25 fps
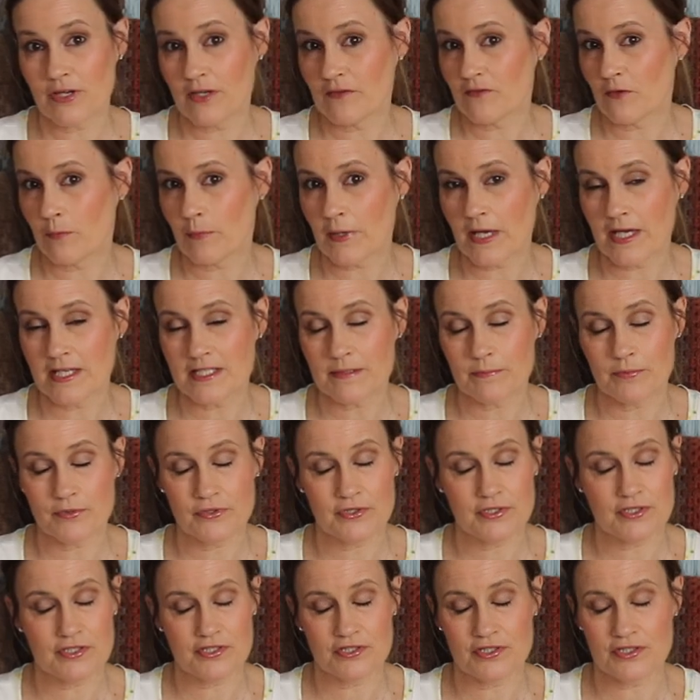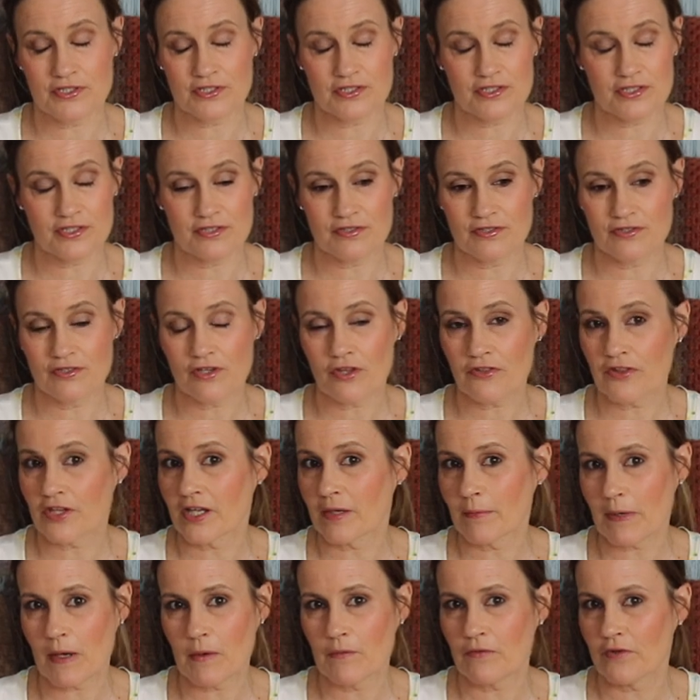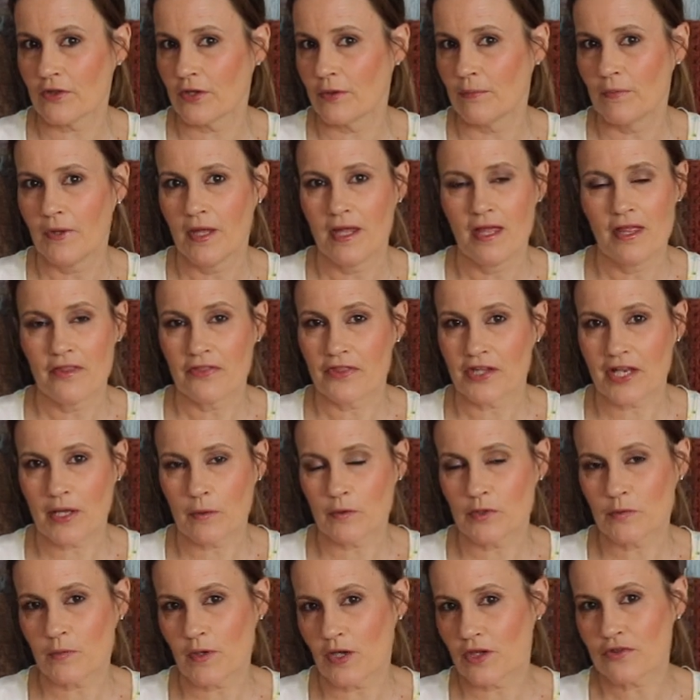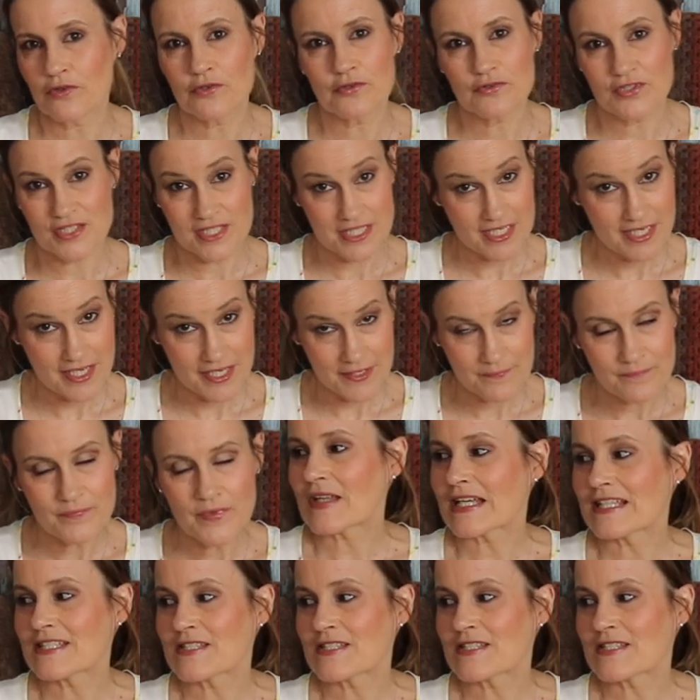great for bed, but there's just nothing about them that I would wear through the day.